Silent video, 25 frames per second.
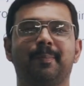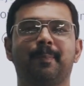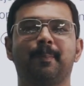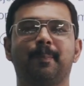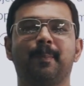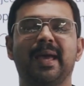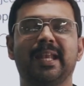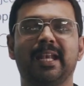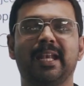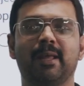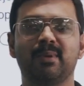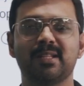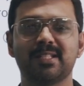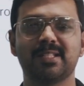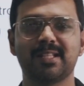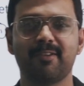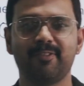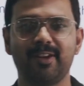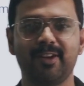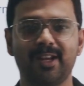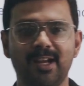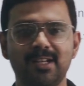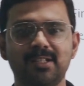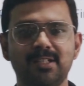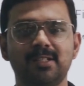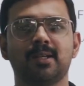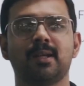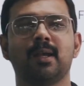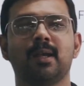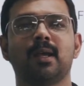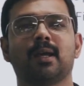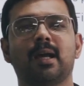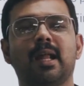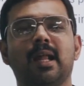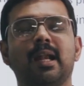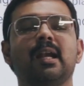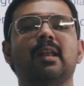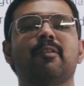My name is
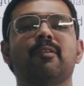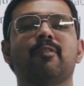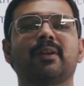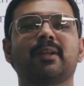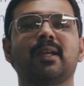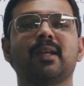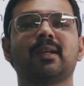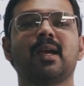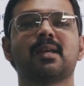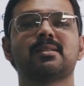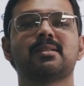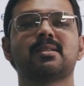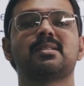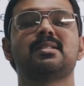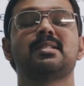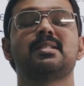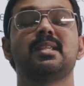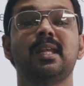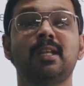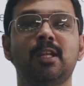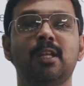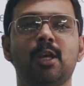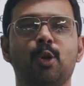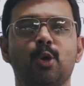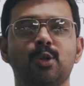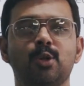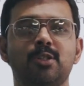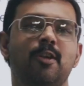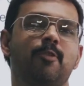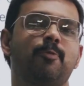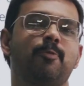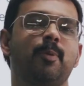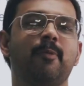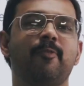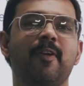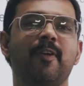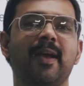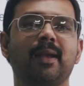Avinash, currently working as a senior
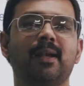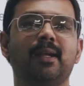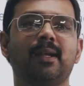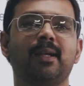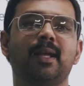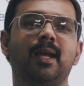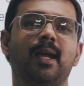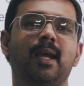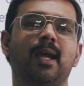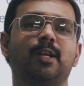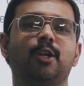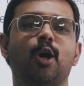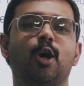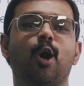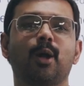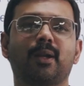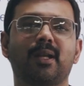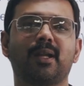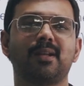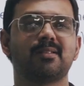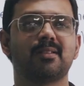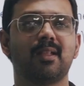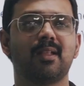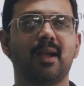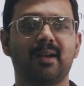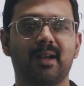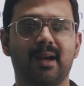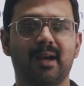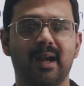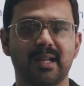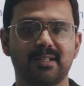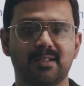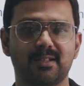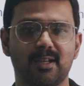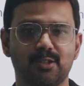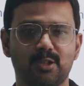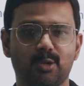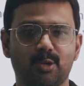OCFP faculty at Orchids the
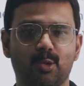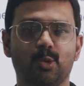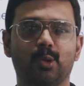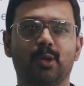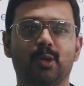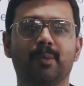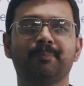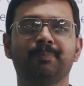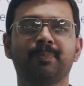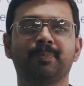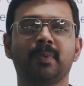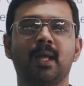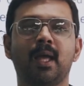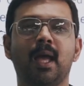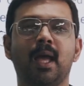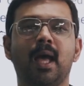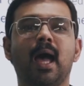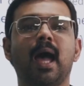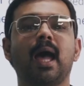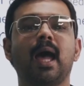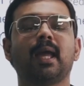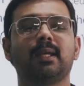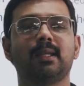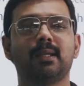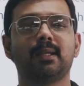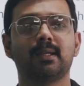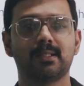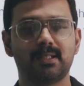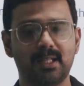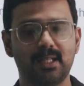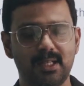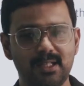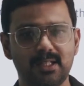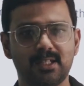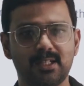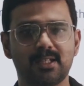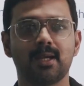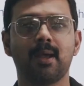International School. I
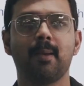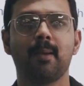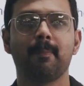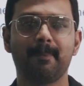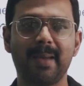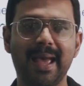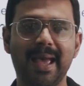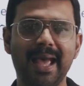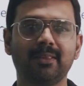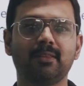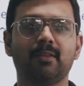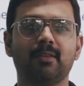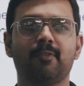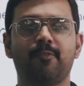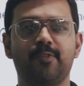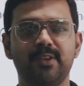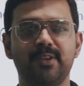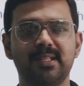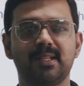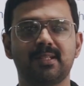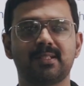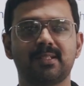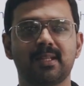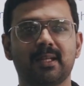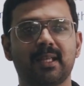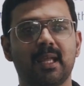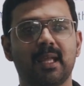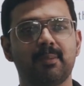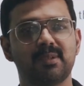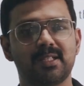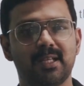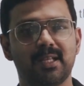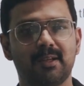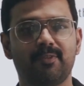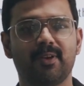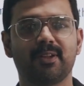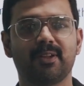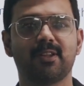teach math, physics and
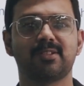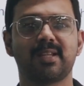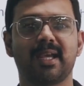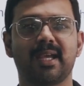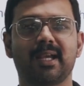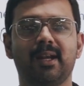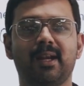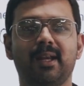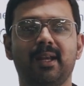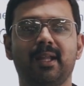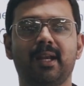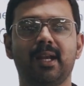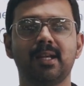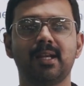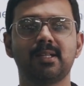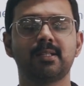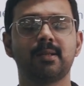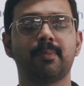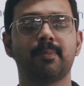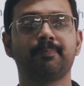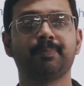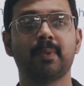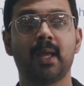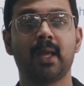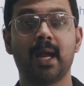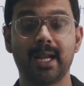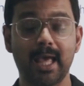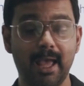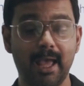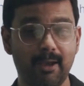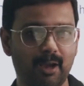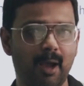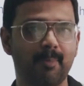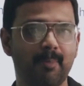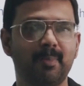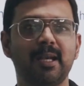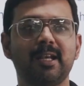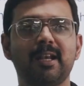chemistry for the secondary grades, and I have
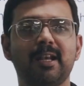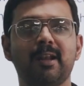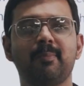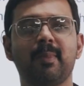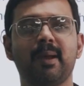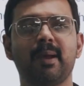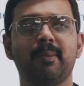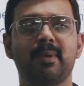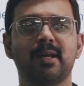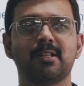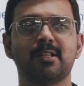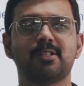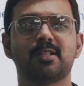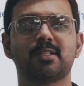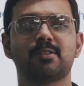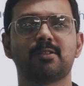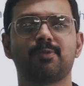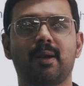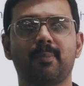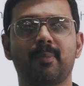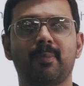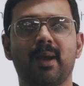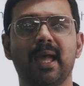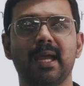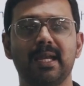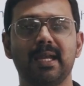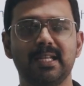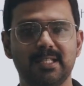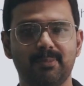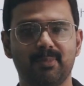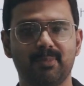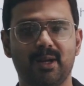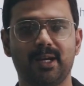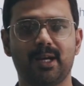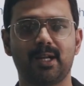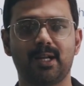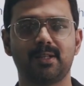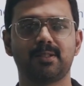completed my master's from IIT
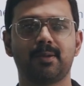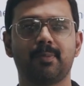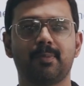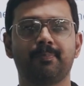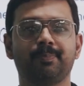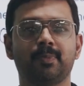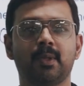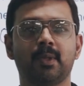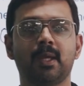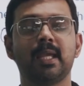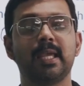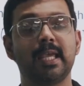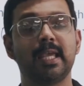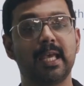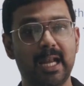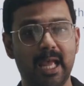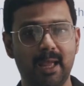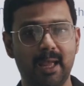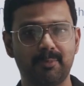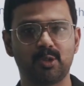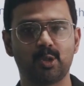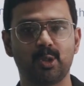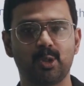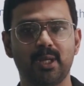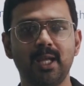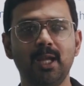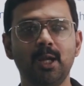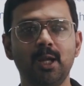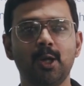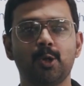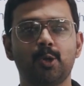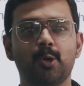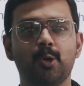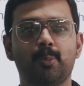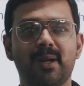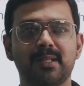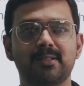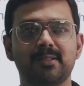Madras. Here I am today
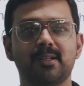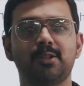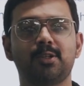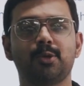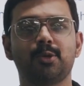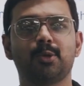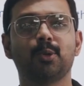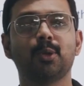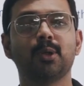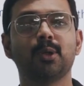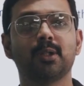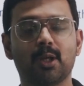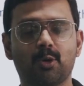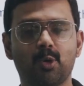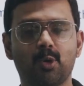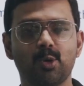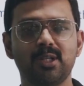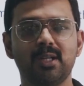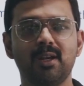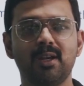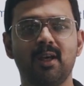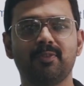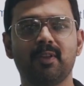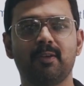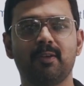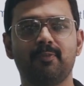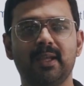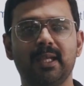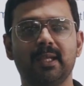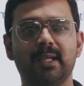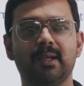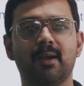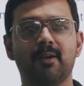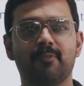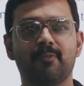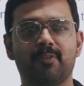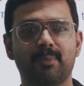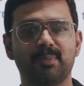to present you the question of the week
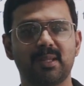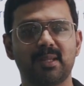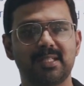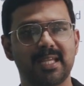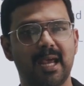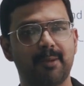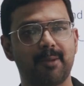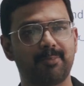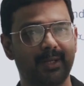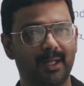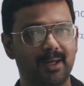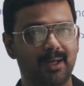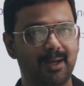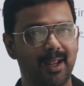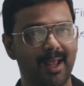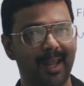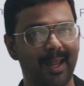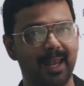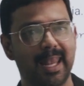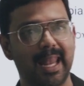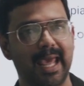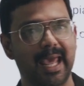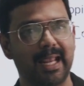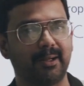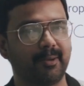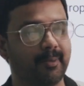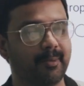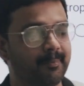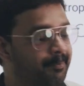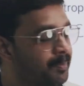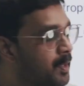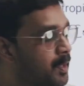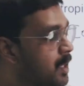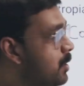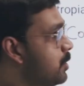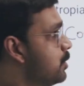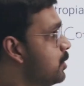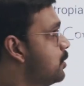from the chapter Life.
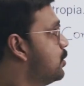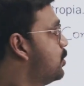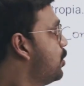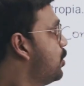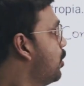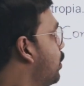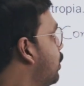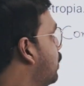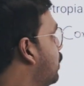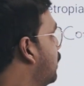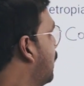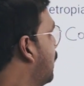So